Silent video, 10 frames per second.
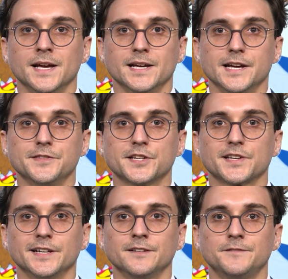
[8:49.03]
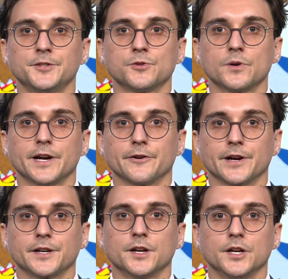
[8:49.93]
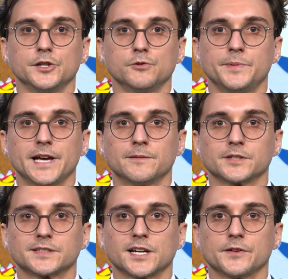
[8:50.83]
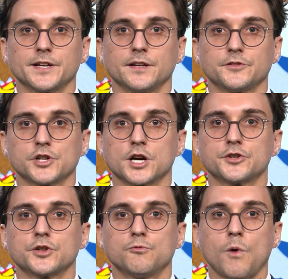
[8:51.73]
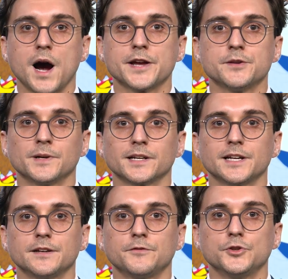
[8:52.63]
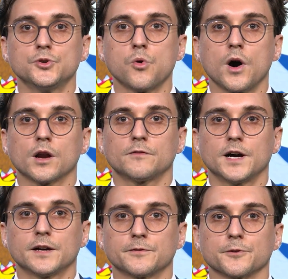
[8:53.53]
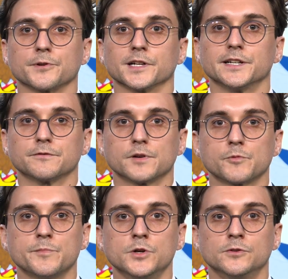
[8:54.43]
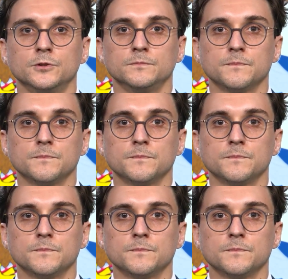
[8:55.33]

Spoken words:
In this individual hearing, you will be able to tell the judge why you believe you qualify for relief from removal.